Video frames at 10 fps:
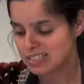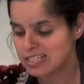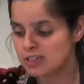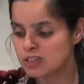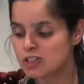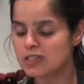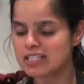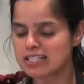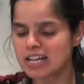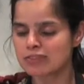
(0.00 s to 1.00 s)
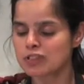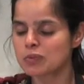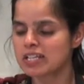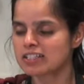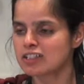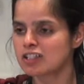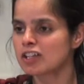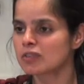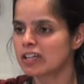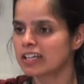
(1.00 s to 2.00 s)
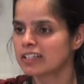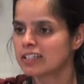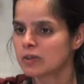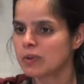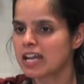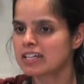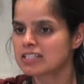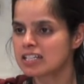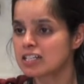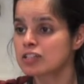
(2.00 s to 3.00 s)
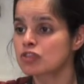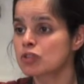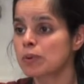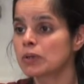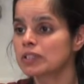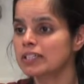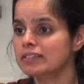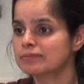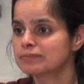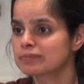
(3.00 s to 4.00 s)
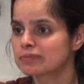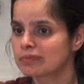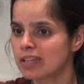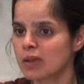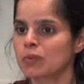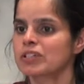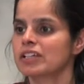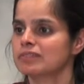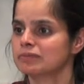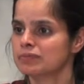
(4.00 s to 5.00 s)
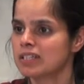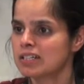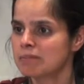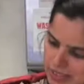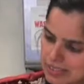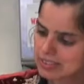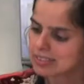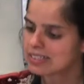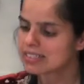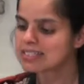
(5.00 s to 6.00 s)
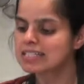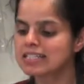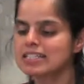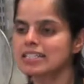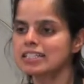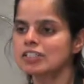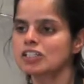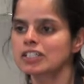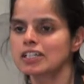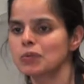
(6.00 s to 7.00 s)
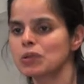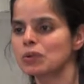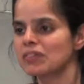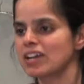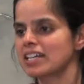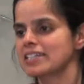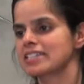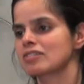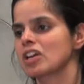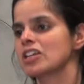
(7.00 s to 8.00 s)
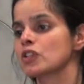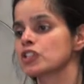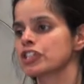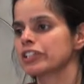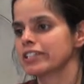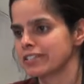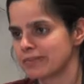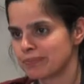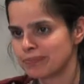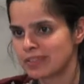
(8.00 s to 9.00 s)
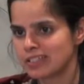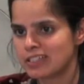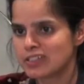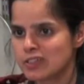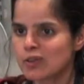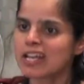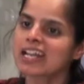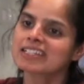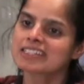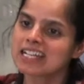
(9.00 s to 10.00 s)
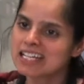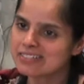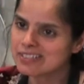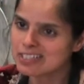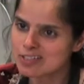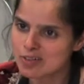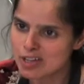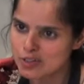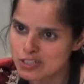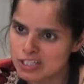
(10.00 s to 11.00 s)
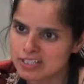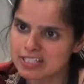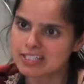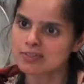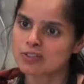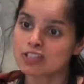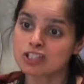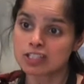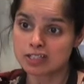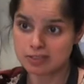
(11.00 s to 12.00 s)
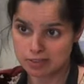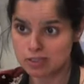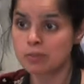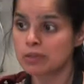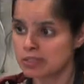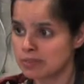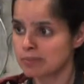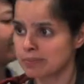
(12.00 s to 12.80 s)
Now to this, after we get the salt right, we add a touch of chipotle and we're done. Because in Indian cooking, we would have added serrano chilies. So I saved the serrano chilies for the chipotle.